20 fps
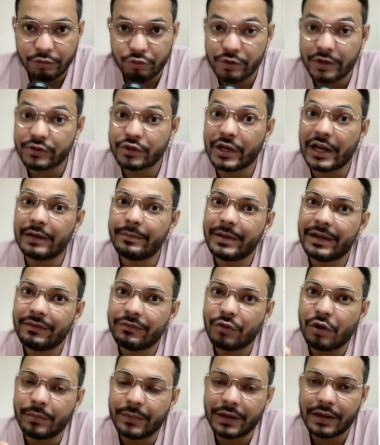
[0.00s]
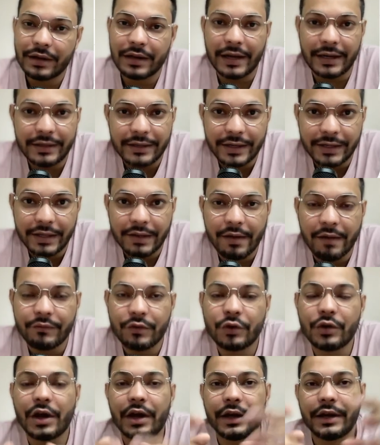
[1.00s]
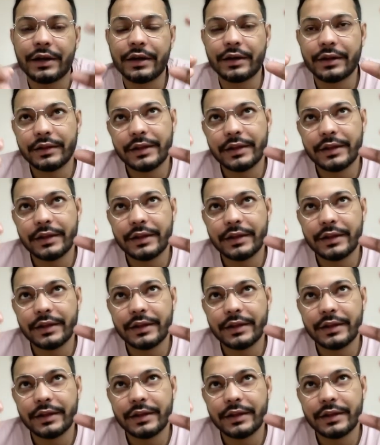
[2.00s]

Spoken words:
You shall be informing client that you have to target